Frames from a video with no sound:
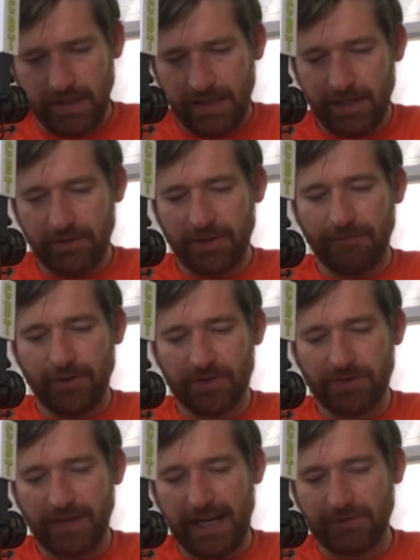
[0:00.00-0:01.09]
entering the
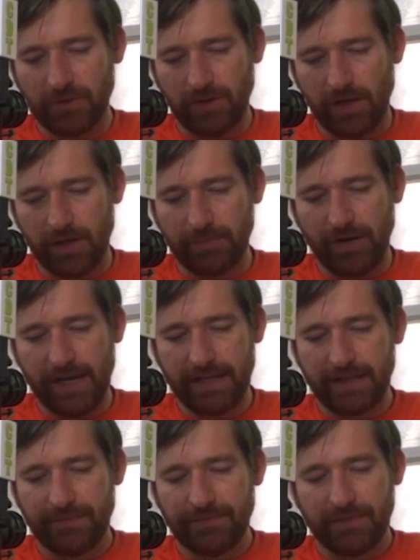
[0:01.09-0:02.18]
first event after a long break,
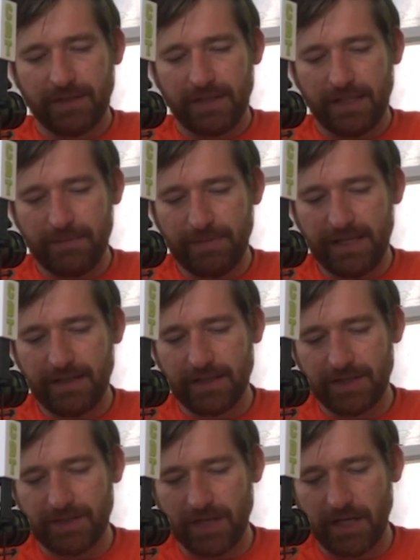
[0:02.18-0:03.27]
he beat
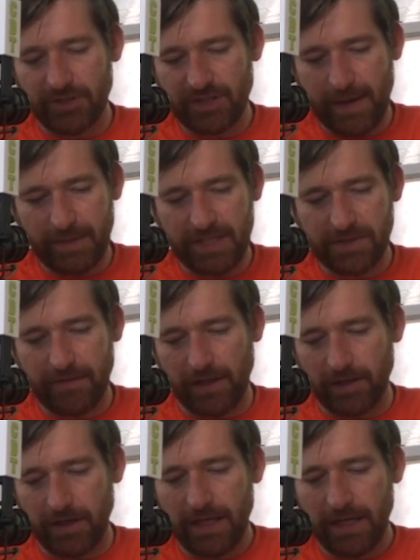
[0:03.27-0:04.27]
this Japanese feller,